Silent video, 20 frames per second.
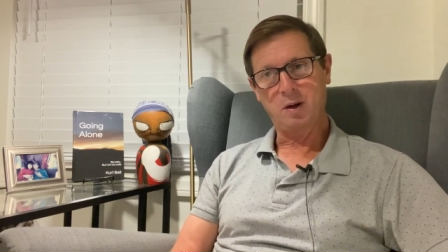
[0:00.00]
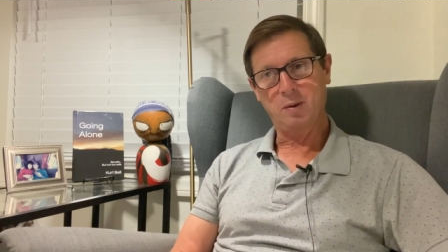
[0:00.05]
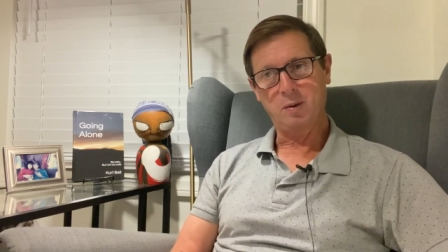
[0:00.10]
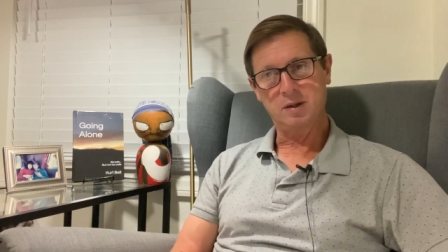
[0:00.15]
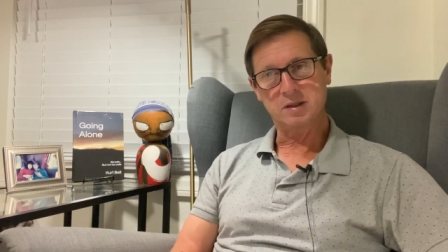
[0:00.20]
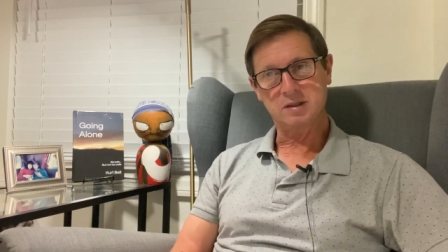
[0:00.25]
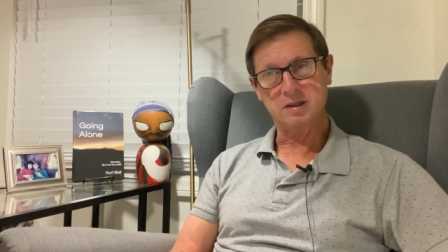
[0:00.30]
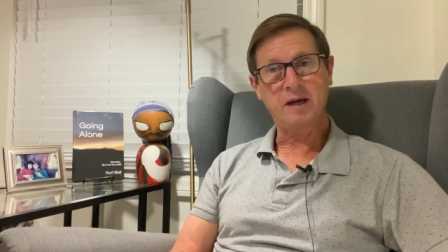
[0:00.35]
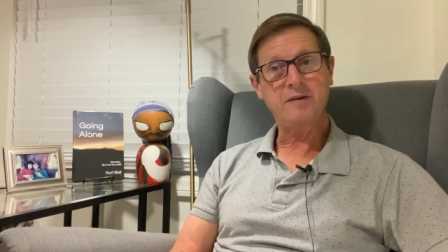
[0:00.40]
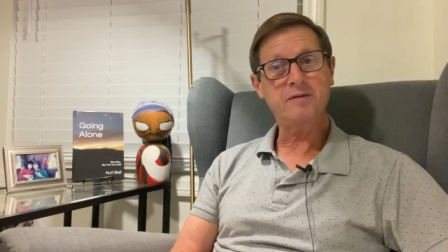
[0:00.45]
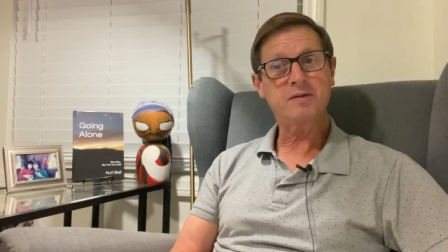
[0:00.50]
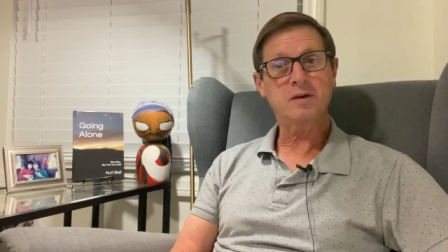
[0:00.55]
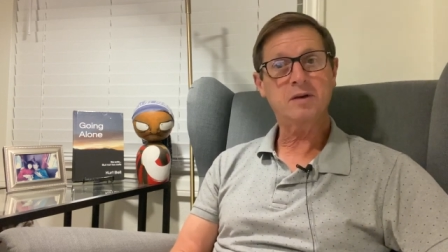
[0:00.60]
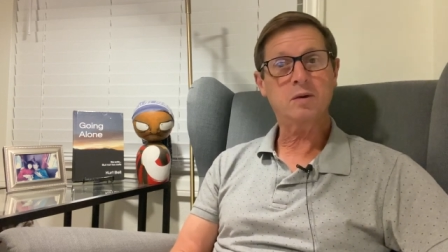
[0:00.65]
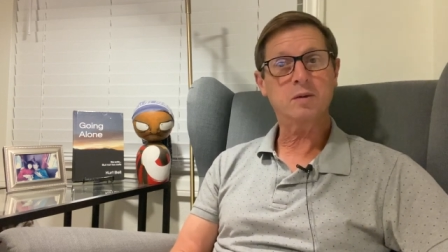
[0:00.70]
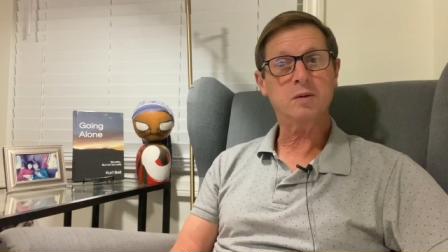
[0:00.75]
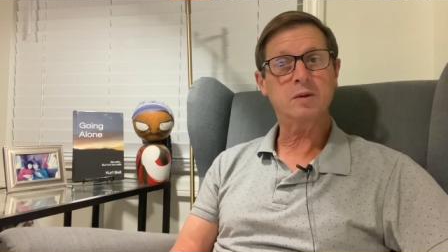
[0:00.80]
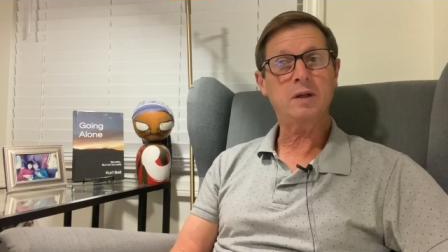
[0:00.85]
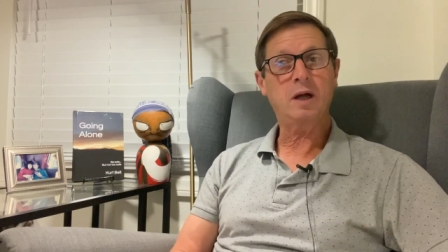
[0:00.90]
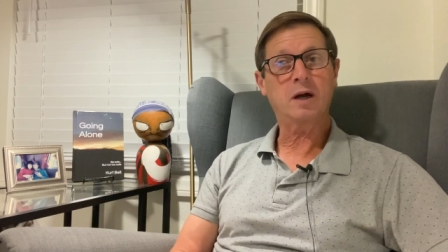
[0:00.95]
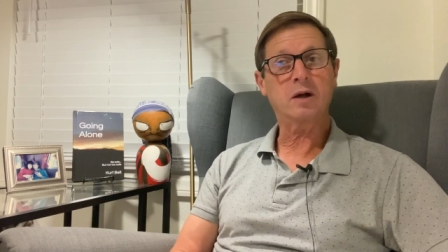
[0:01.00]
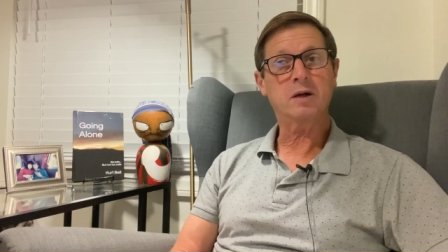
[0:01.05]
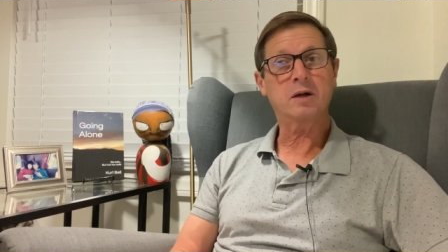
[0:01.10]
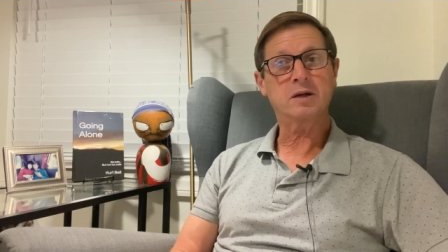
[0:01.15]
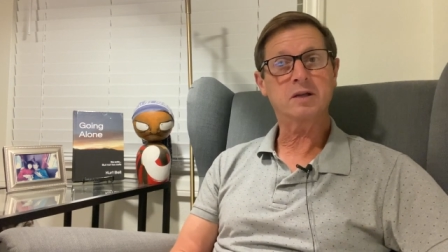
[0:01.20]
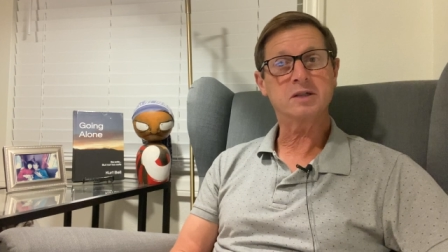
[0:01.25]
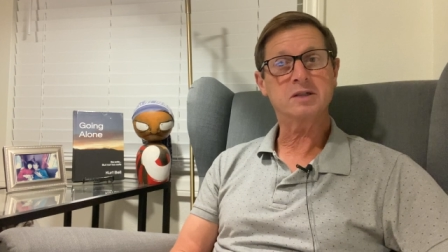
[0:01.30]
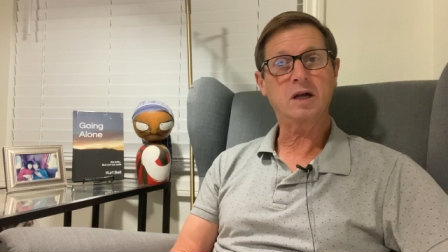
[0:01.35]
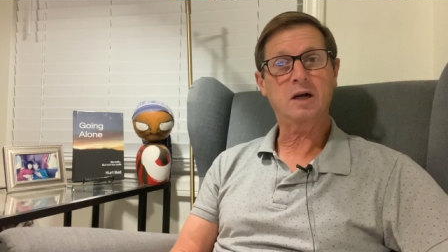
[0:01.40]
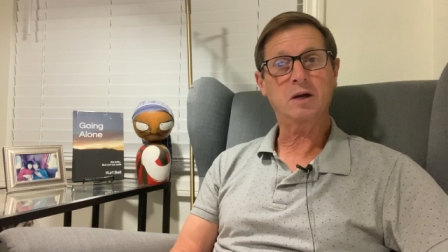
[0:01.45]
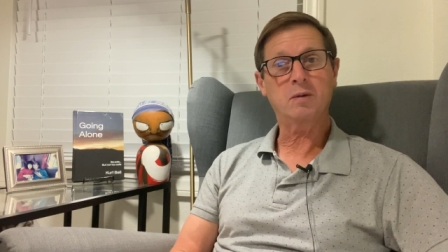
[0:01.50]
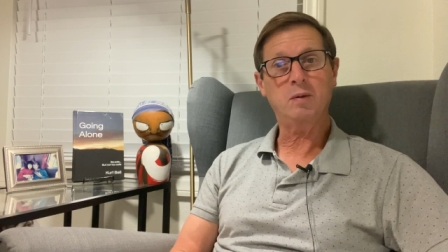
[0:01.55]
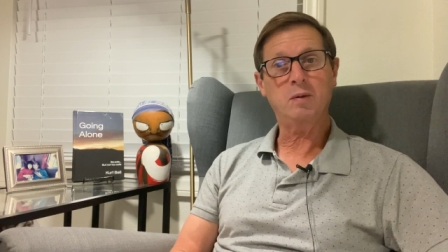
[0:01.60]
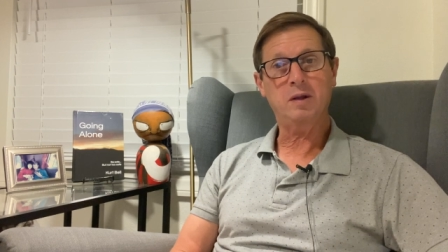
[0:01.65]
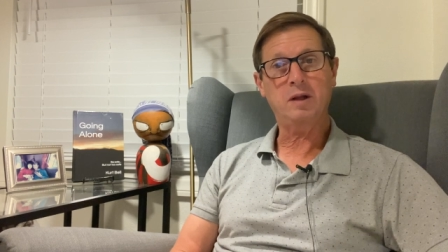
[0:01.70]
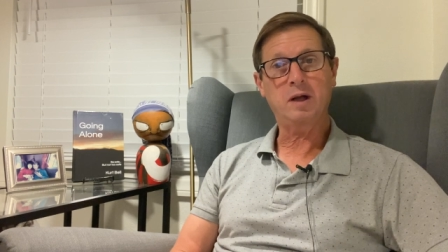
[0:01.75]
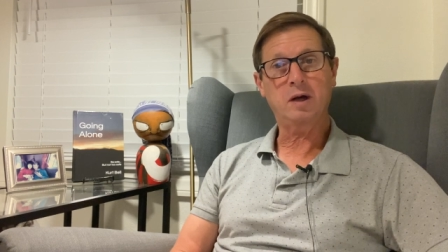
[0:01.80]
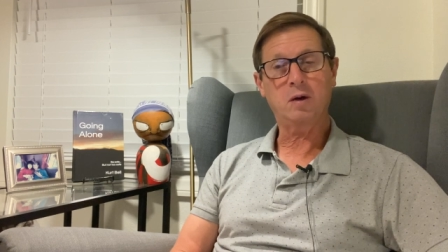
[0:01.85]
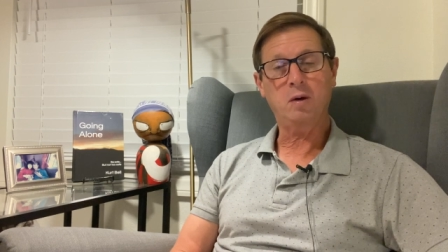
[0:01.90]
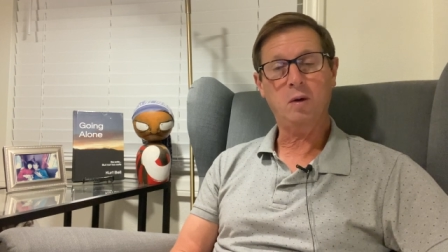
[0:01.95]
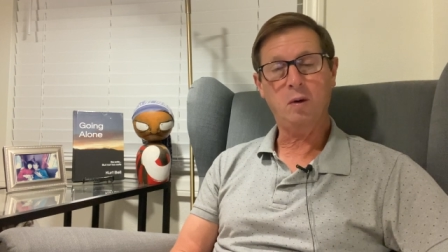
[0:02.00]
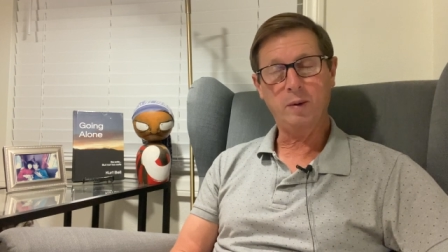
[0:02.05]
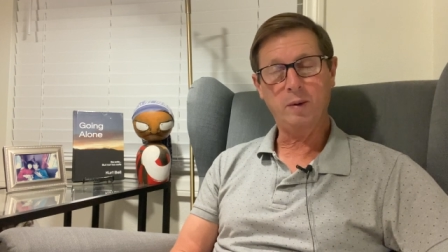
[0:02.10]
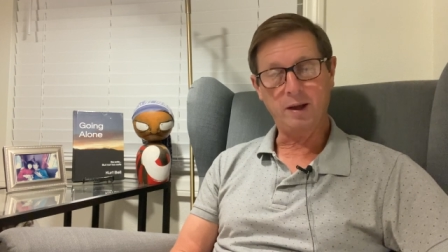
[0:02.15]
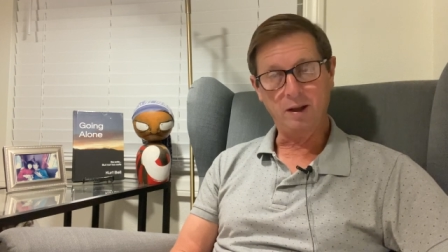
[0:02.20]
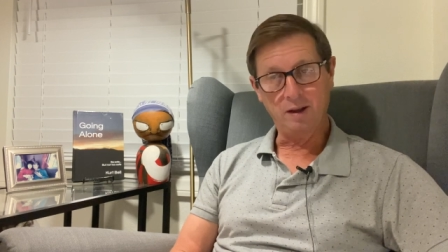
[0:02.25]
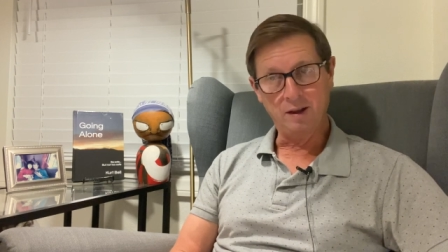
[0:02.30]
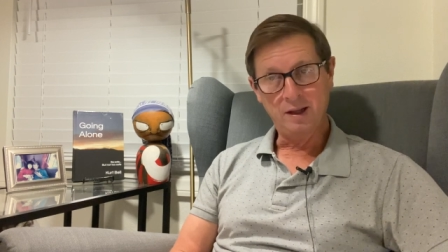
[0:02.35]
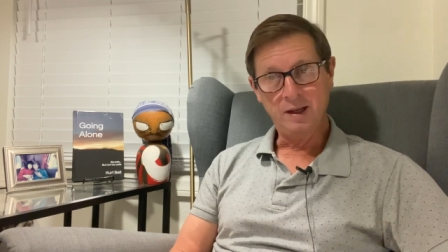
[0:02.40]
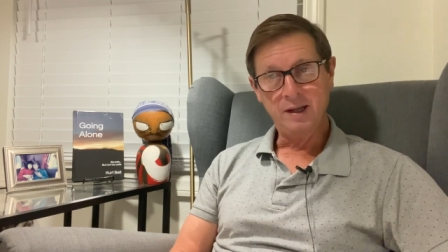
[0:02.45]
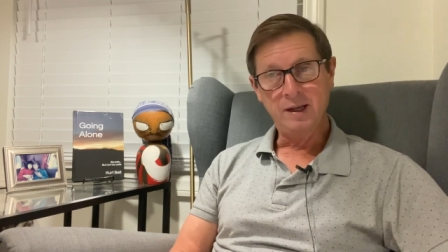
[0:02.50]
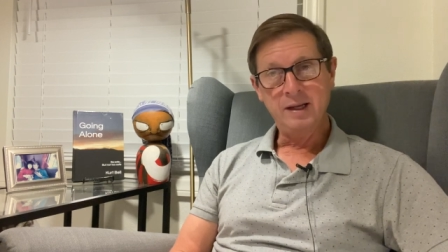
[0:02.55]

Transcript: Whereas life go, not, does not will not go well